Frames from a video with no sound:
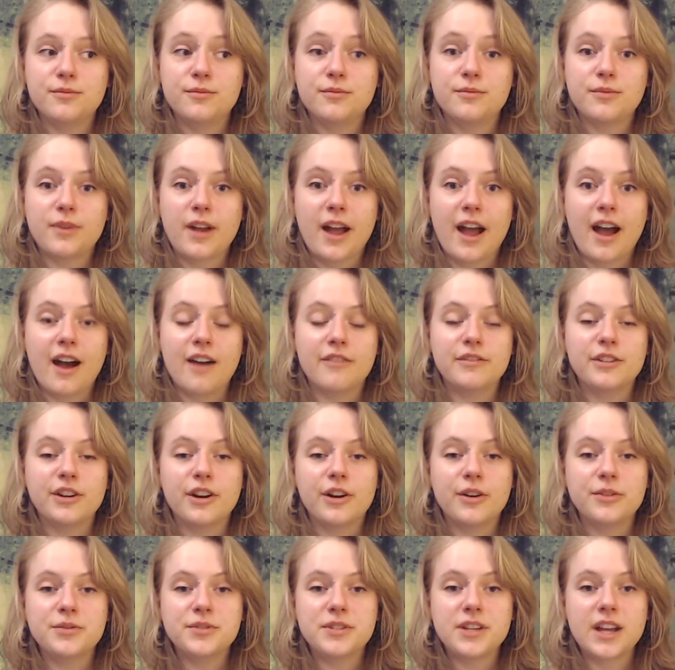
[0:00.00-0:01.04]
have your
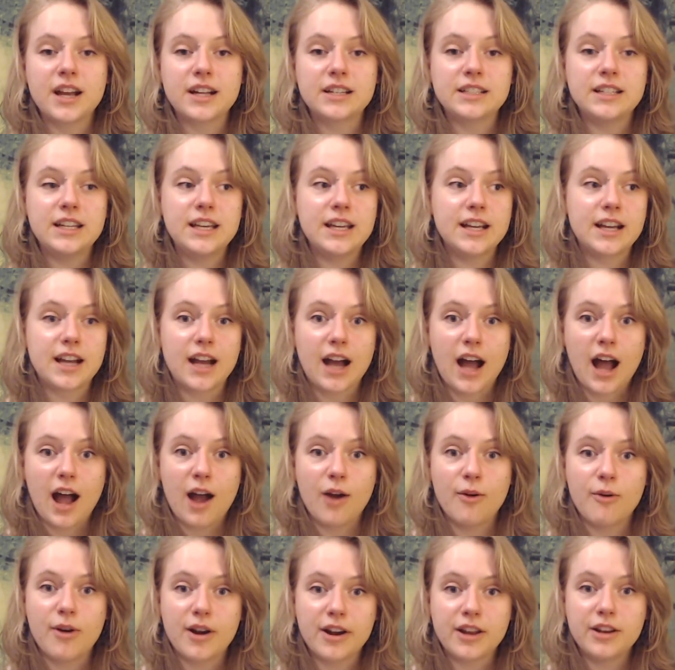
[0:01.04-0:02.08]
own technique, I
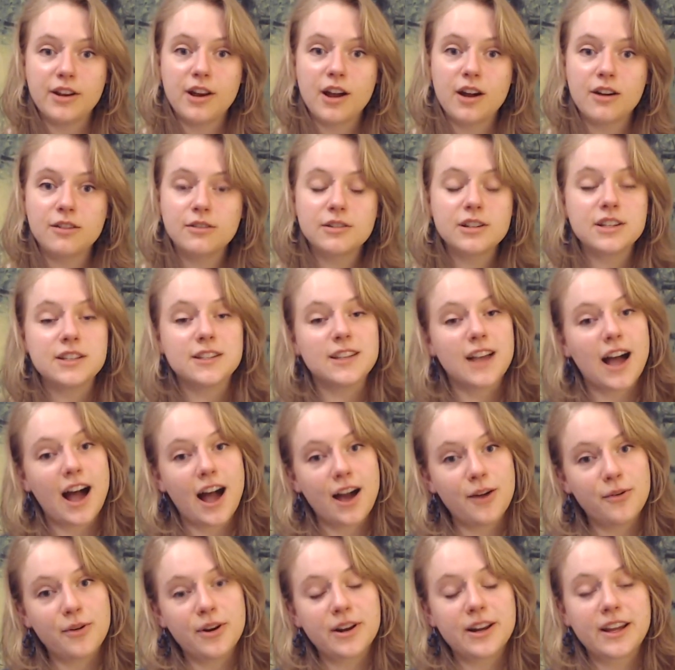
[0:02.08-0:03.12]
want to know, because I
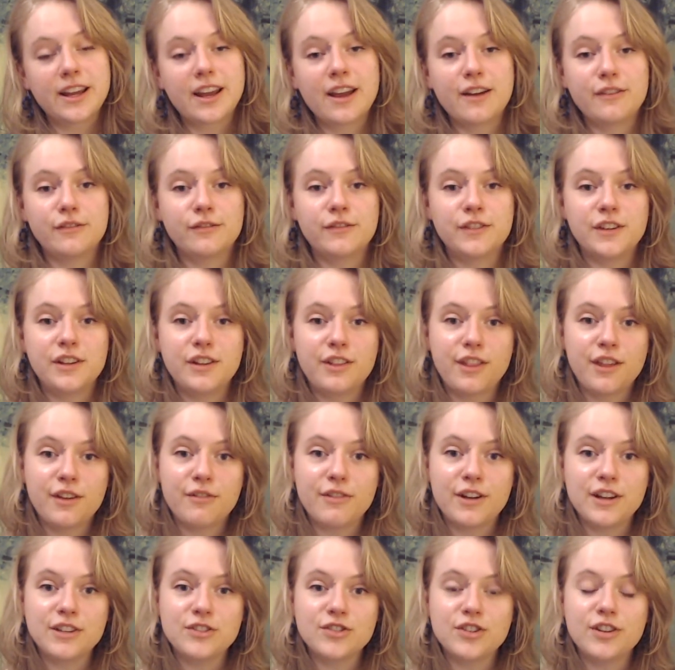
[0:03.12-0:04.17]
want to get filthy
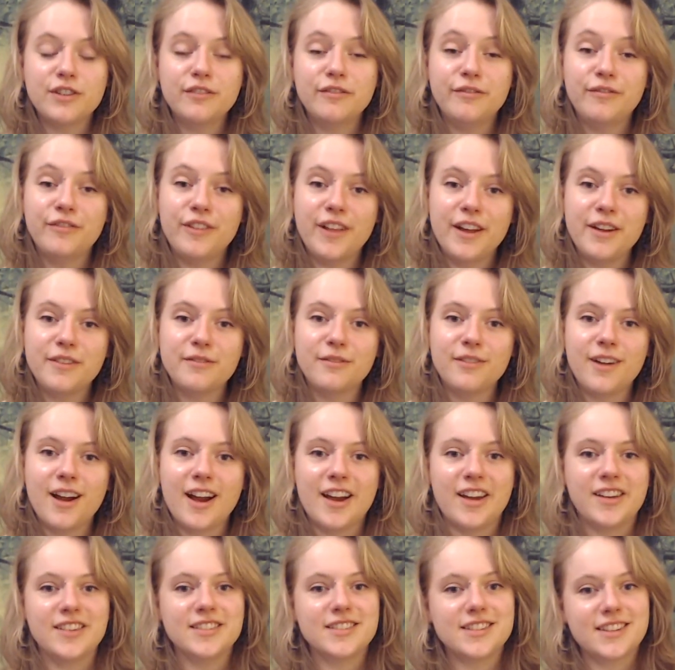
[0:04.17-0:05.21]
rich on Flight
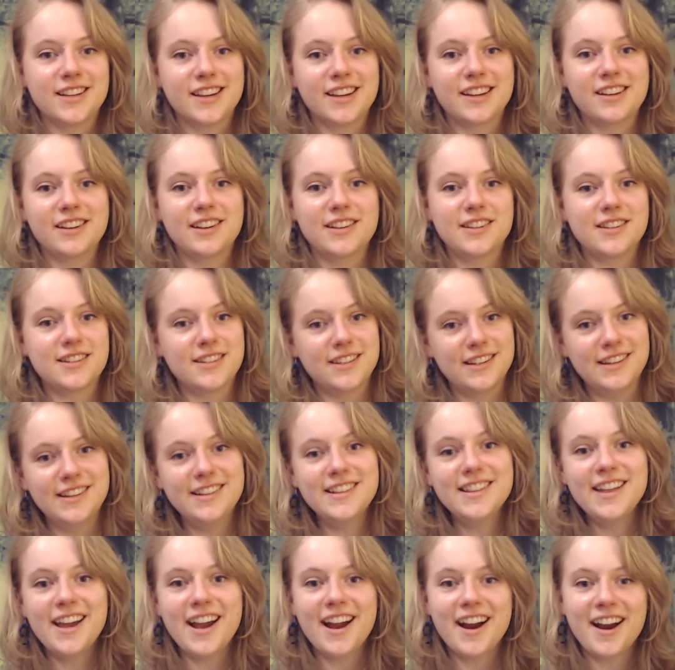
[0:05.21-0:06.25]
Rising. See you
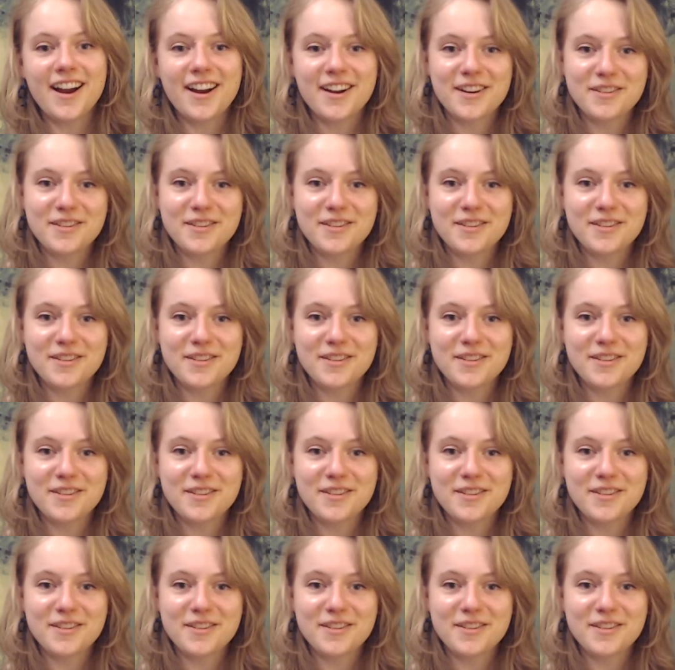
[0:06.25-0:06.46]
there.